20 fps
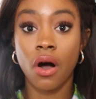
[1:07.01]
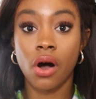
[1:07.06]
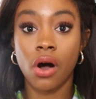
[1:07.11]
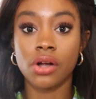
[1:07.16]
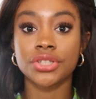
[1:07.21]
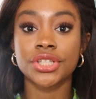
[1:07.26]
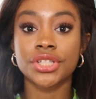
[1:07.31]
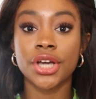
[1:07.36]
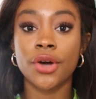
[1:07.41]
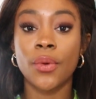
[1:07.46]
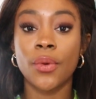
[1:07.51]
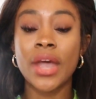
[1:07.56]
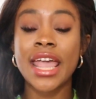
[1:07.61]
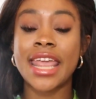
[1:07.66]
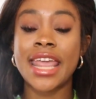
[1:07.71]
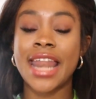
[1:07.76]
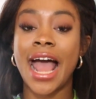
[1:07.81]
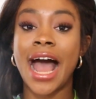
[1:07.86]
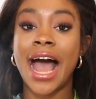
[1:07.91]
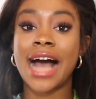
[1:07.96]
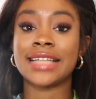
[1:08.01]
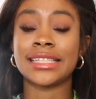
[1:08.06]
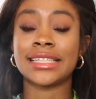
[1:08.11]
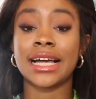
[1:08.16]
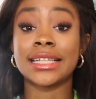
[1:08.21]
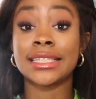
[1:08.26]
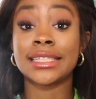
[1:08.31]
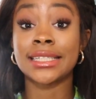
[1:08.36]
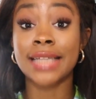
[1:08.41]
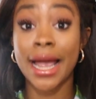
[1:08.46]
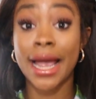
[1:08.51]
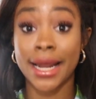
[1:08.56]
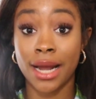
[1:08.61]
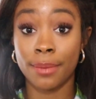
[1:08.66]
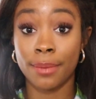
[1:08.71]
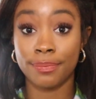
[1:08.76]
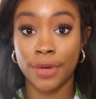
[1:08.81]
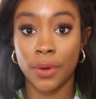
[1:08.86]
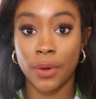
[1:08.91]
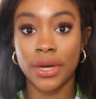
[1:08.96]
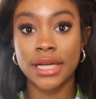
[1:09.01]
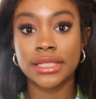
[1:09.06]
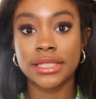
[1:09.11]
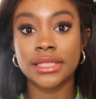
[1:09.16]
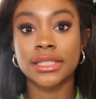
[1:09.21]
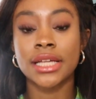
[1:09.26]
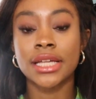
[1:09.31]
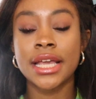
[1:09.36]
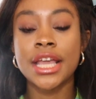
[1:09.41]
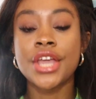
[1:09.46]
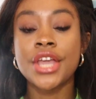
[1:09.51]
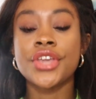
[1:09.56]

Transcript: Also, it has a sign-up bonus.